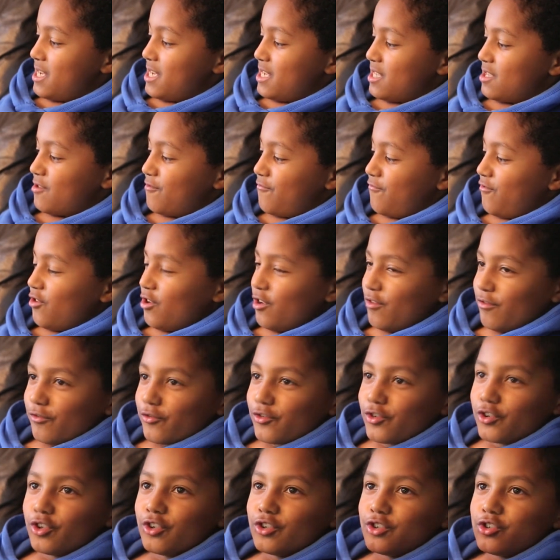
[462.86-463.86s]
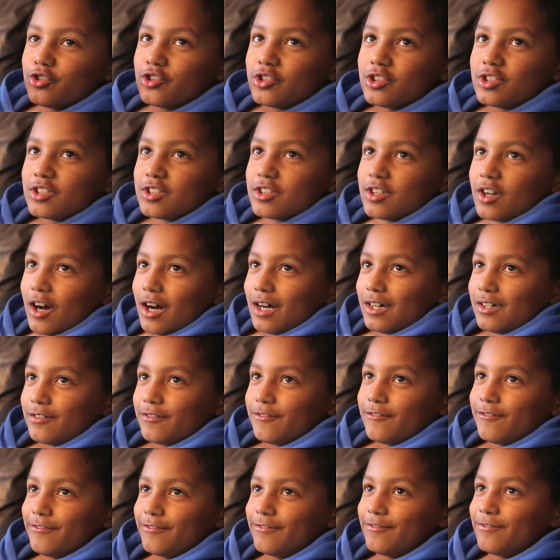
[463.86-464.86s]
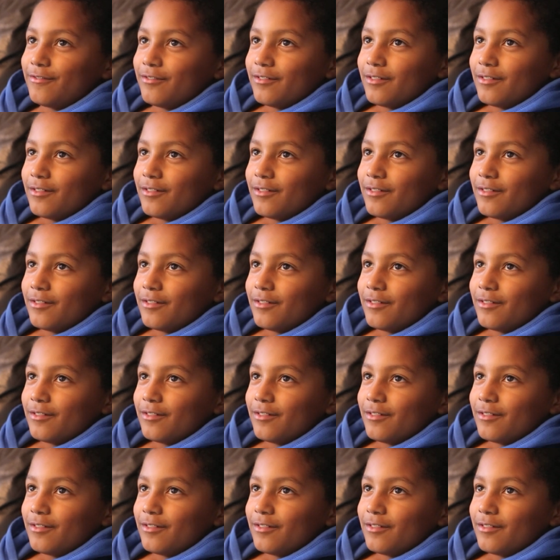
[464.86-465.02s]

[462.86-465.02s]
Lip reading: it's full of good stuff.